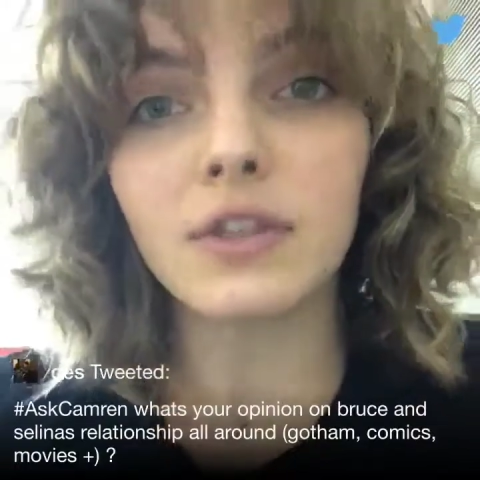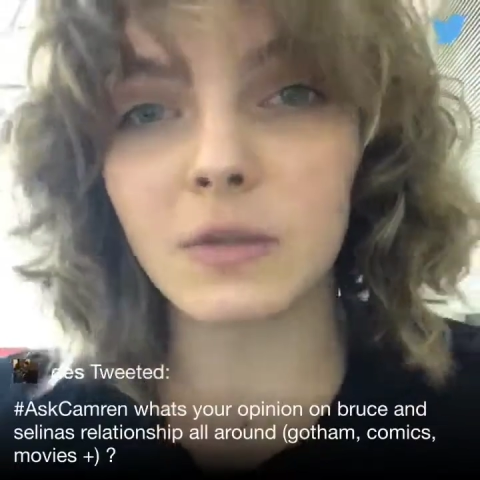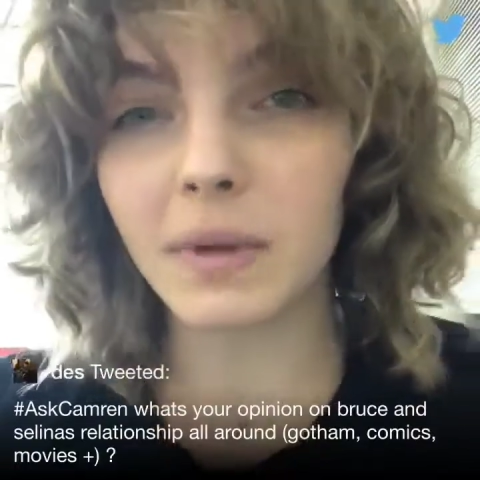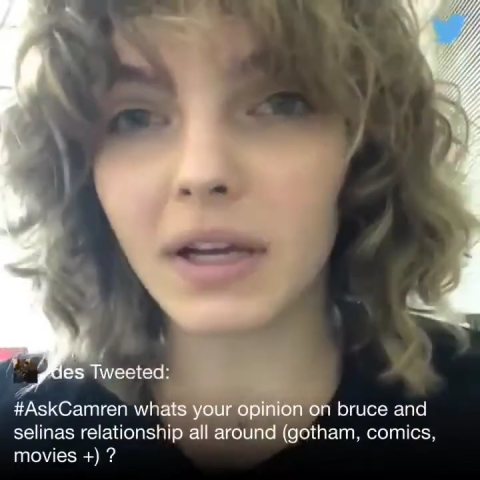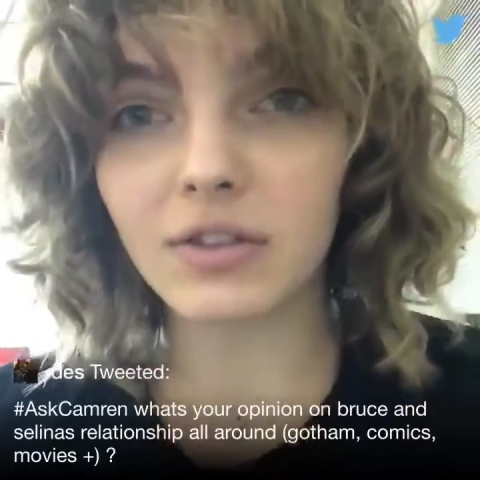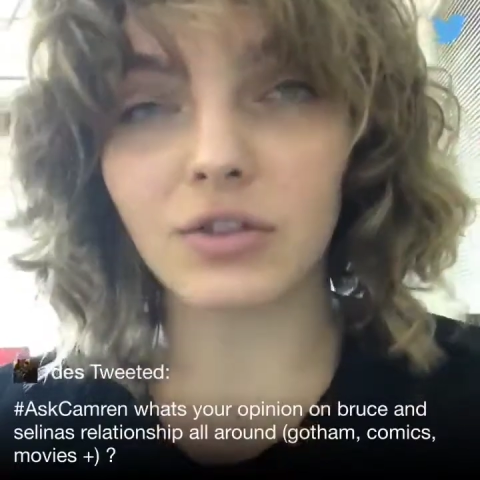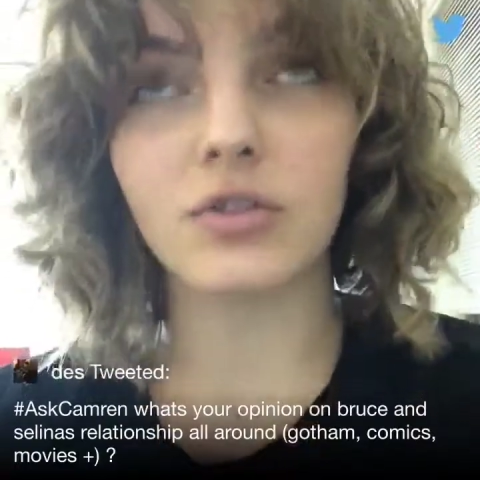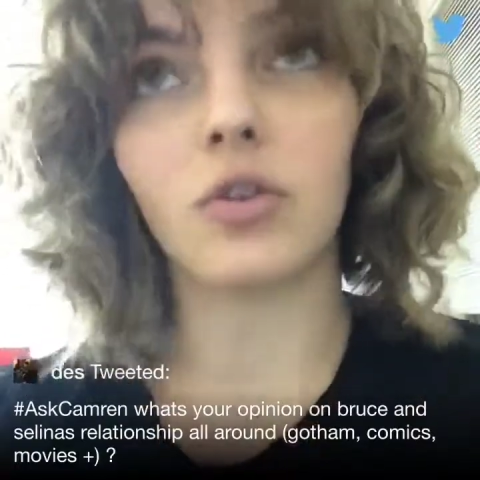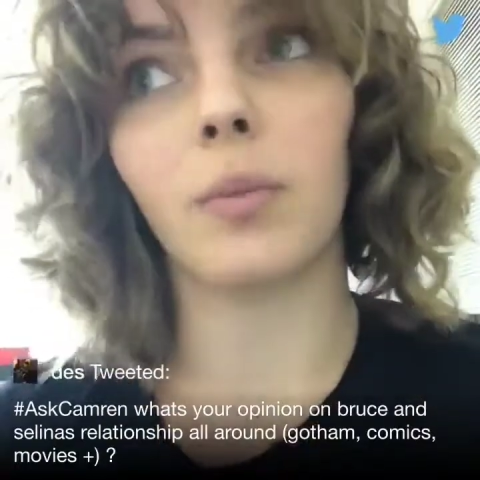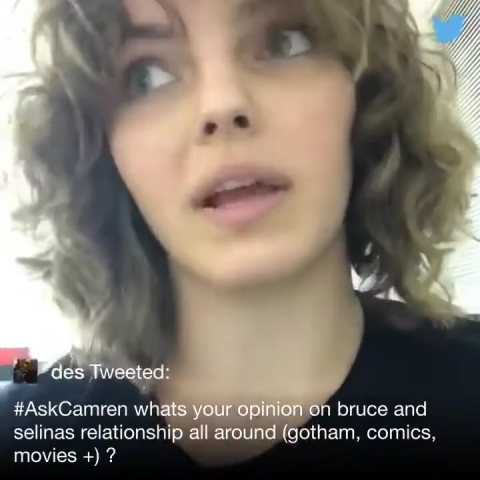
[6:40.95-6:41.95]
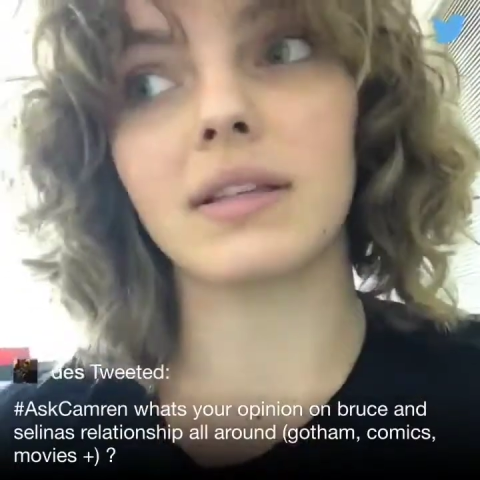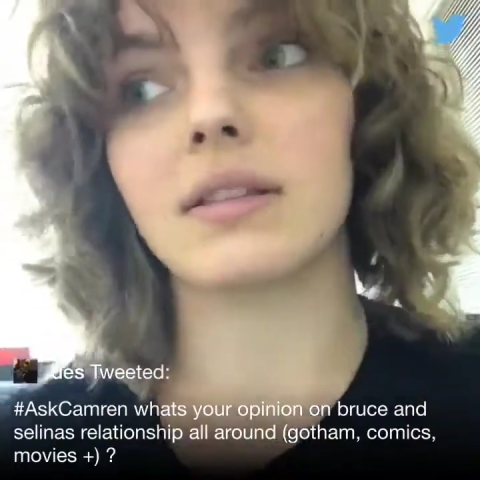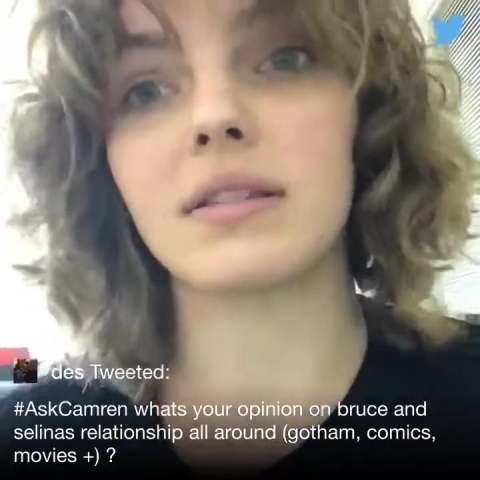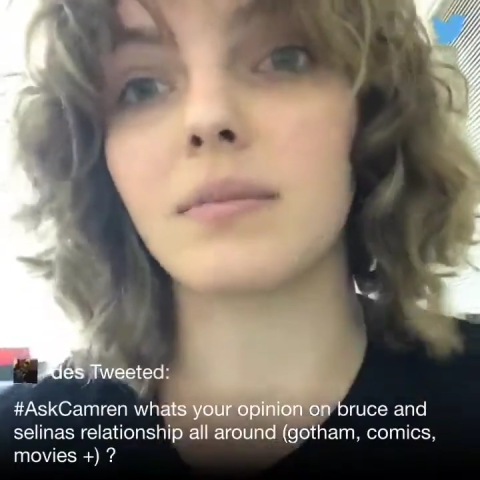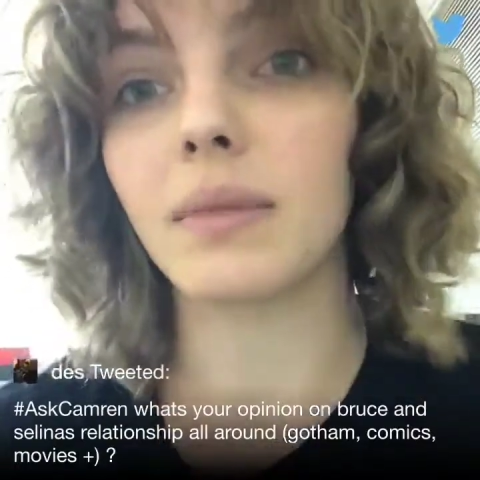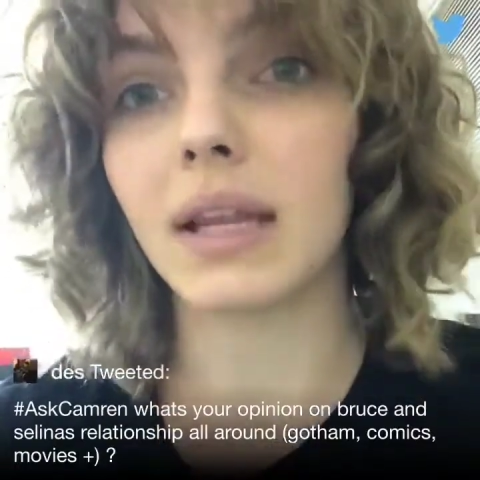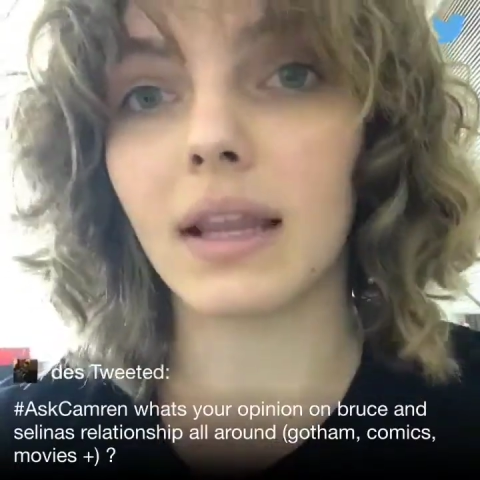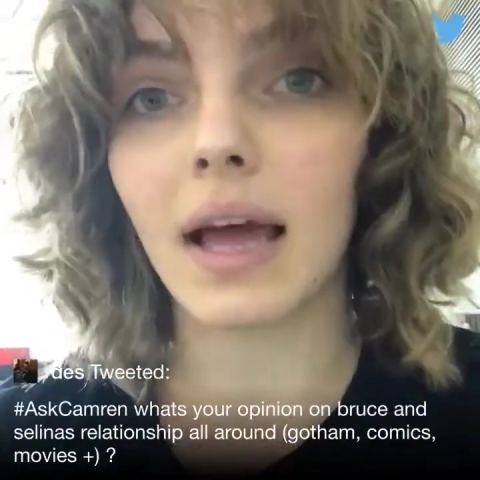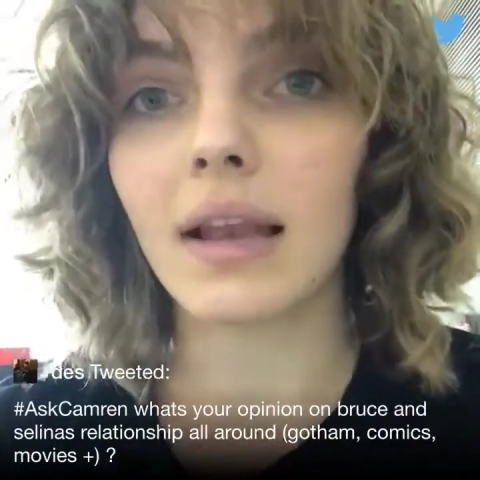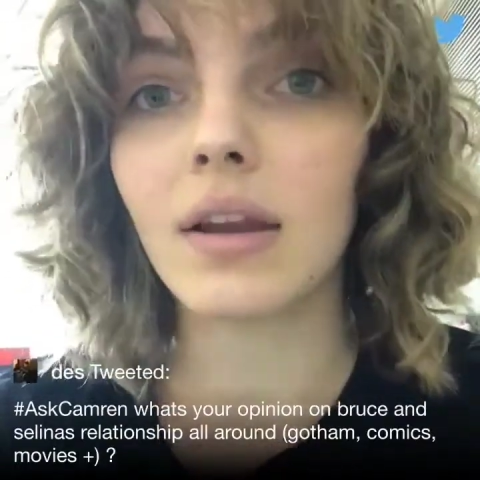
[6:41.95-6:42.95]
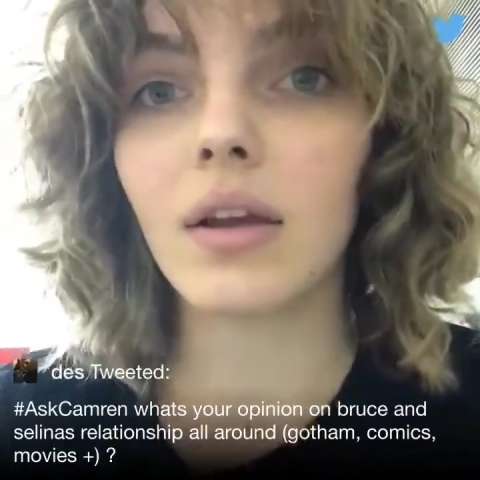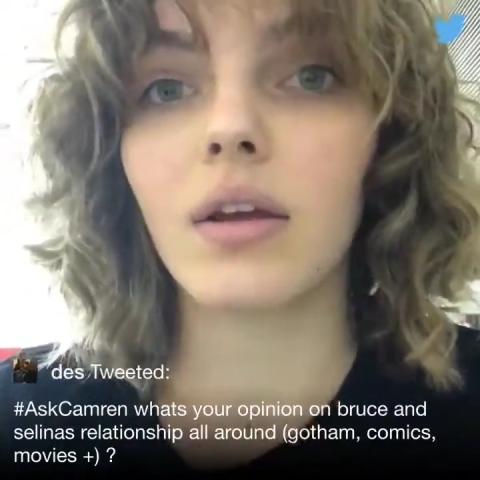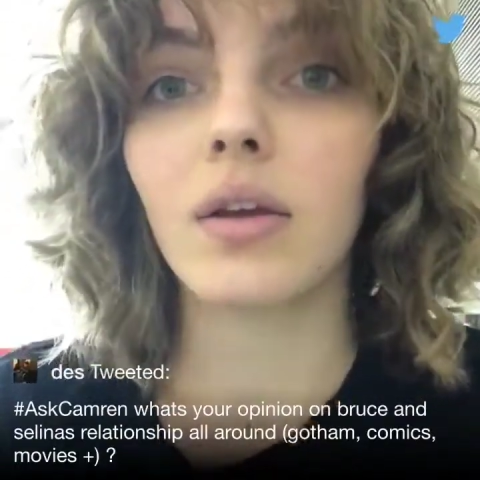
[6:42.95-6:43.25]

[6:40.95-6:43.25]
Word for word: just because you're soulmates doesn't mean that